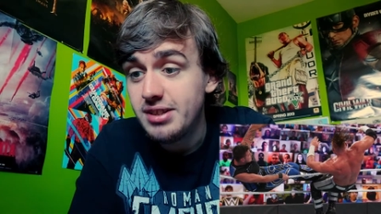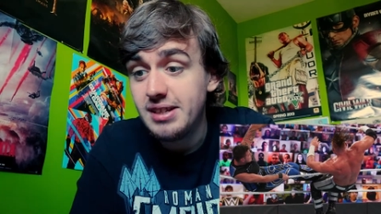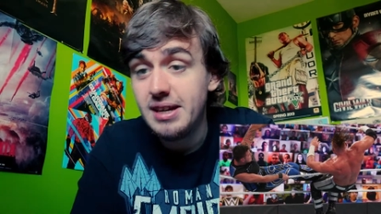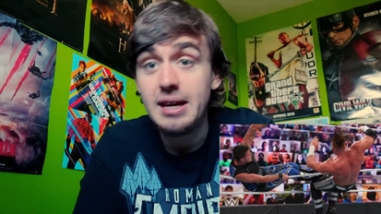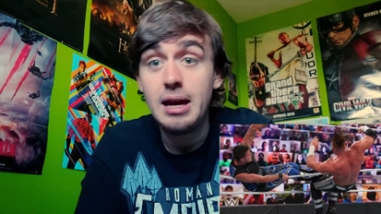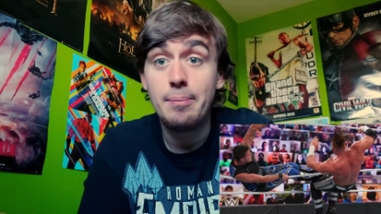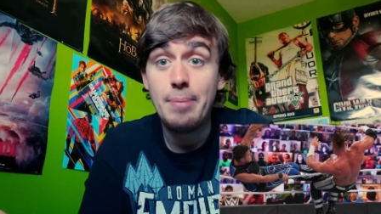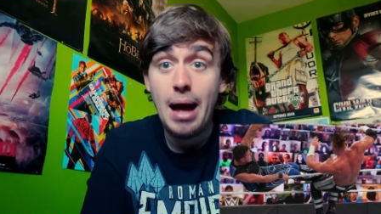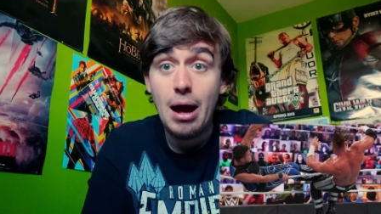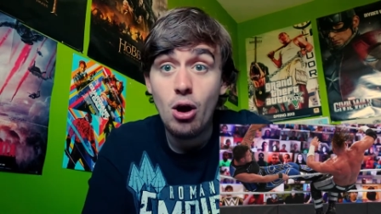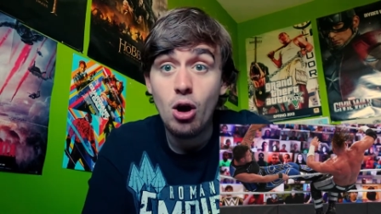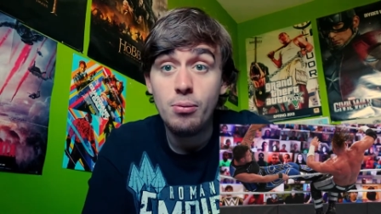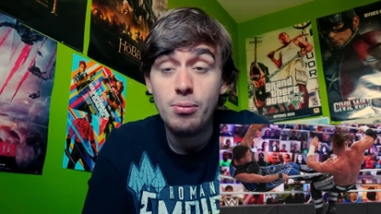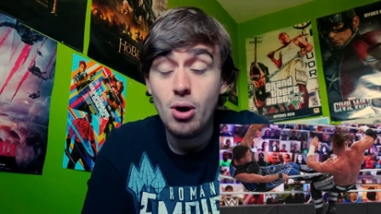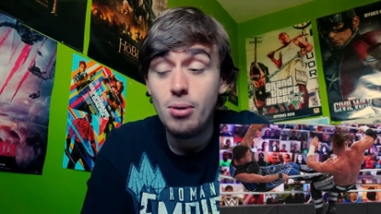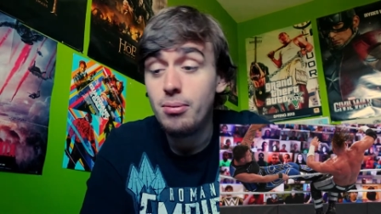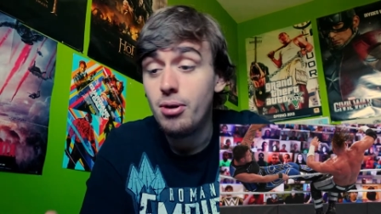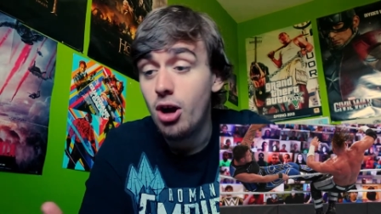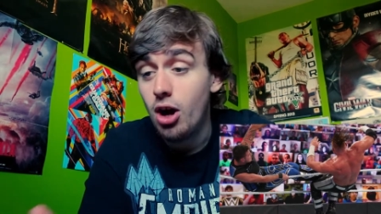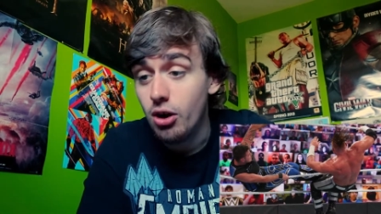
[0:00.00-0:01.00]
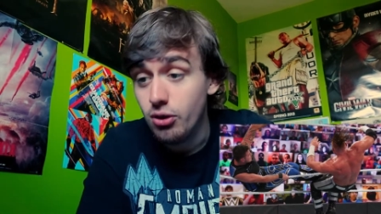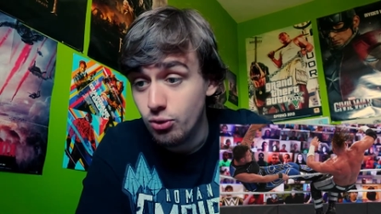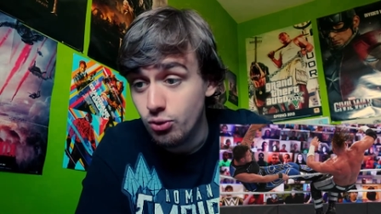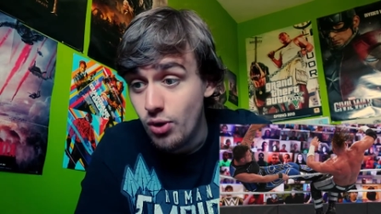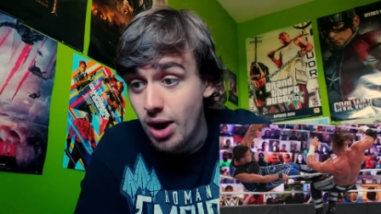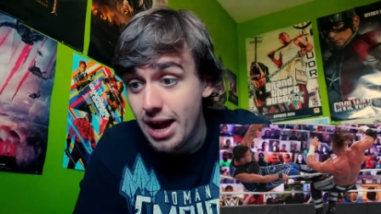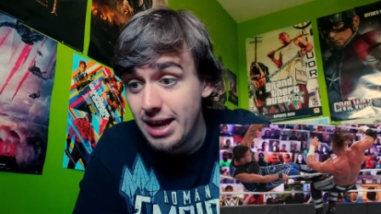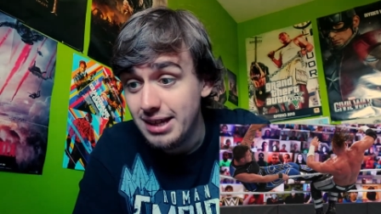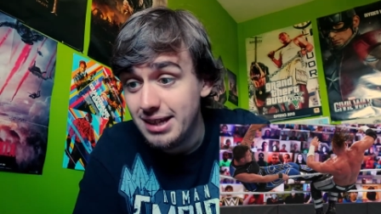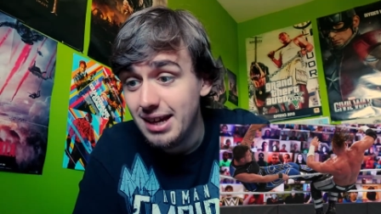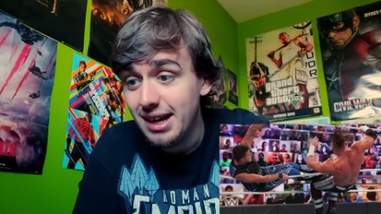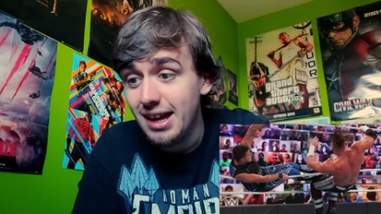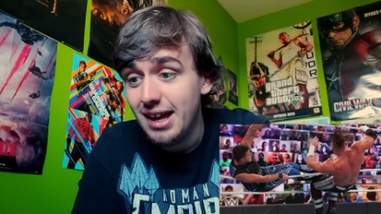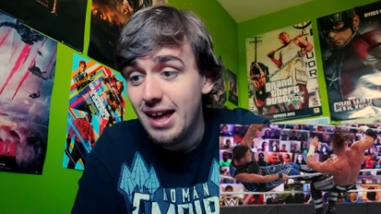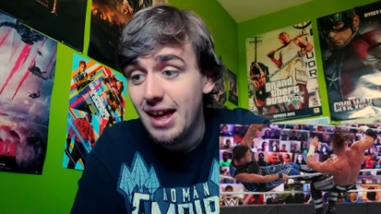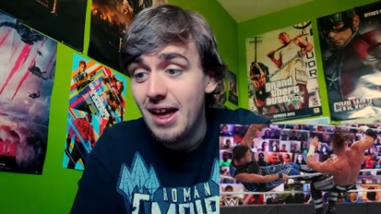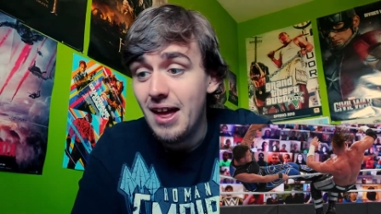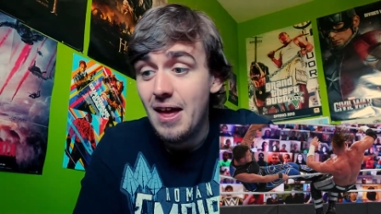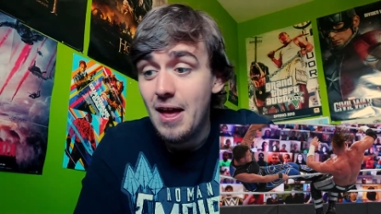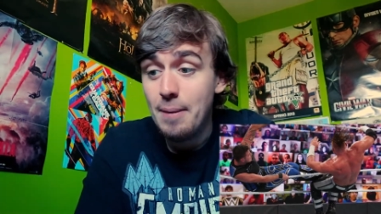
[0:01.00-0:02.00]
to hit a powerbomb on Rey,
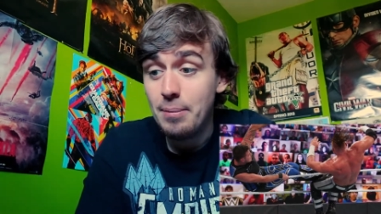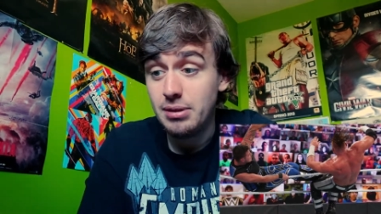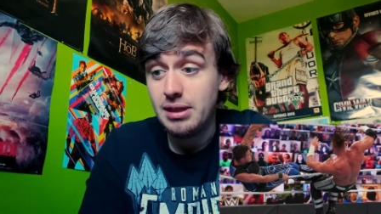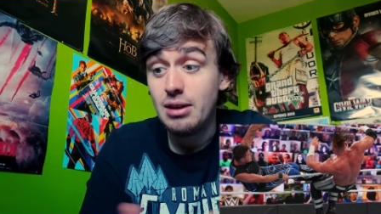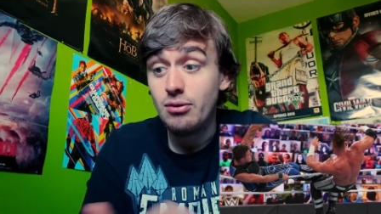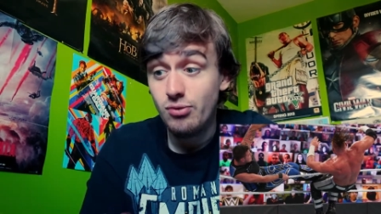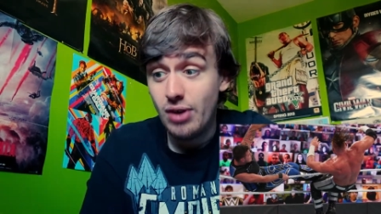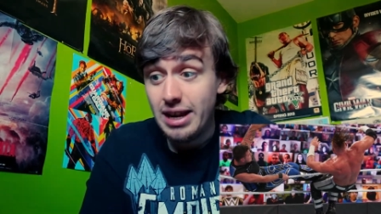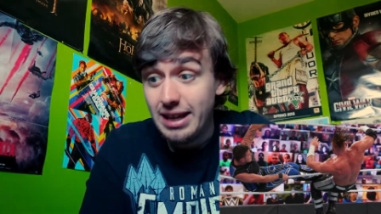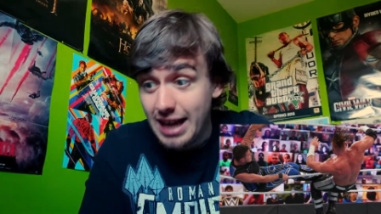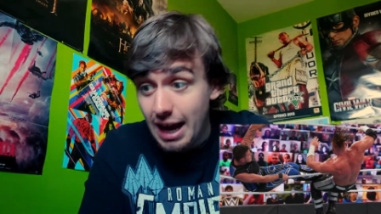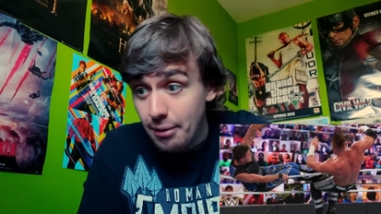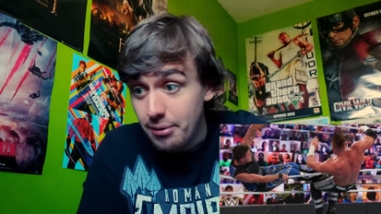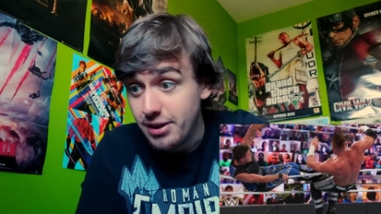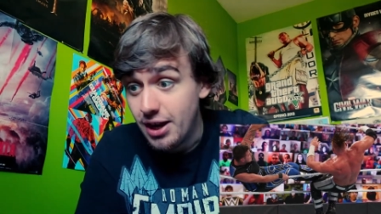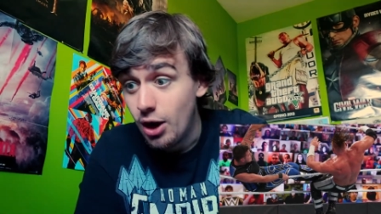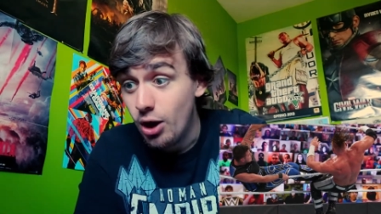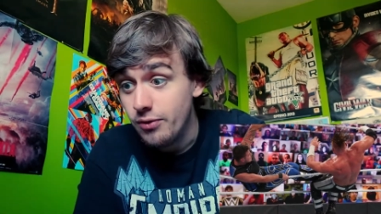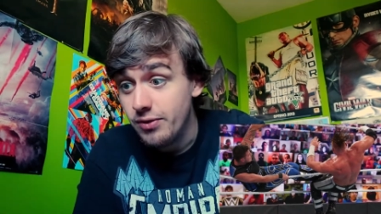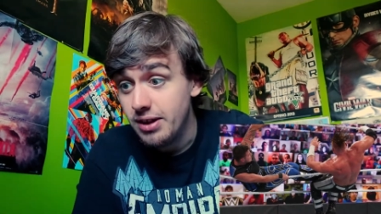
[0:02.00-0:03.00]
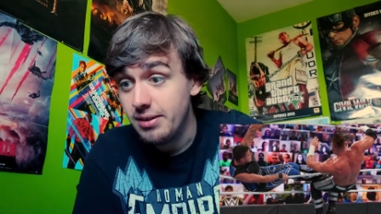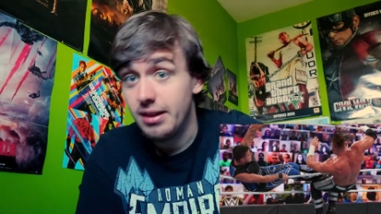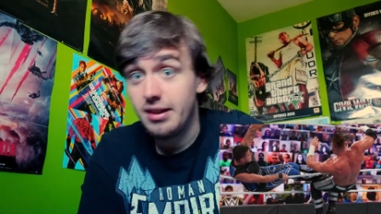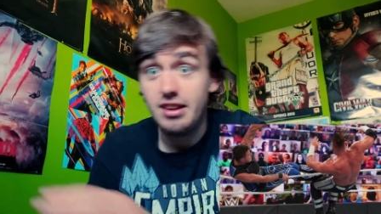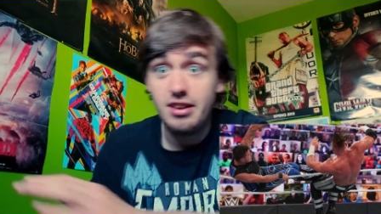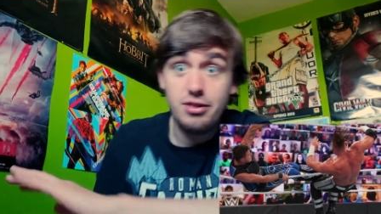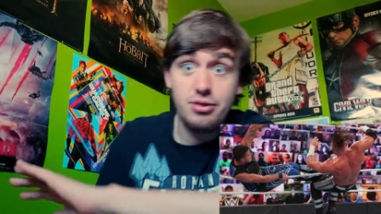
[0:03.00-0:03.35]
but then Rey countered out of it and he